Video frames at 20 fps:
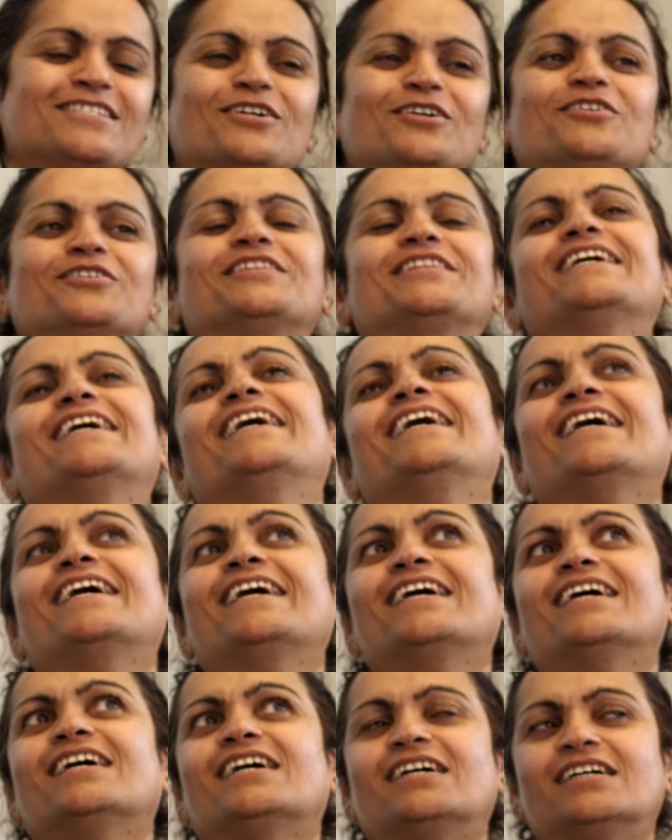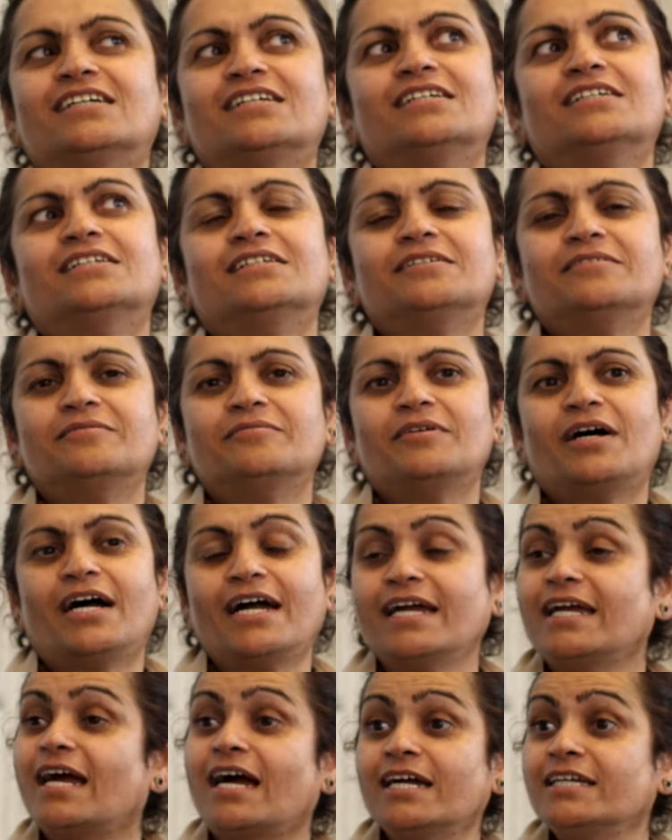So they,
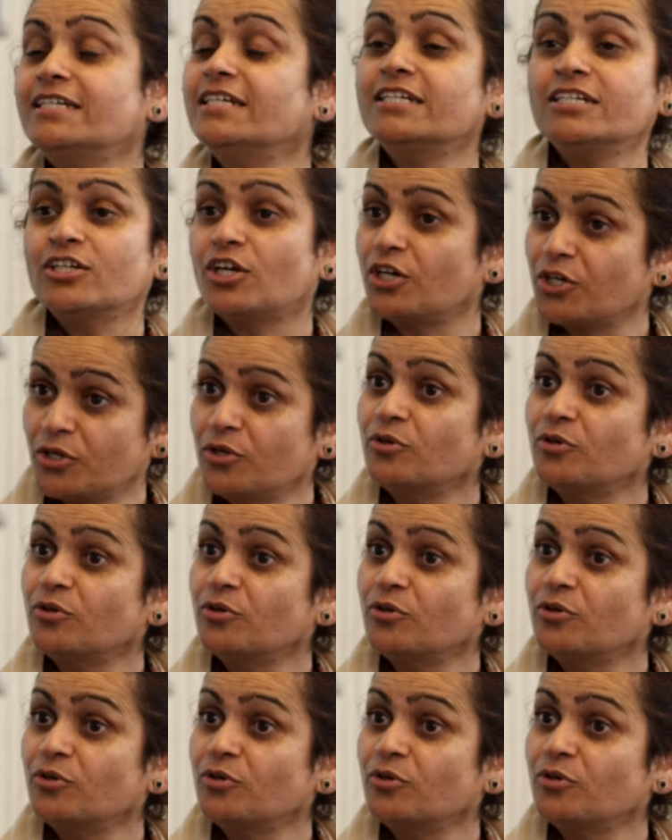I did not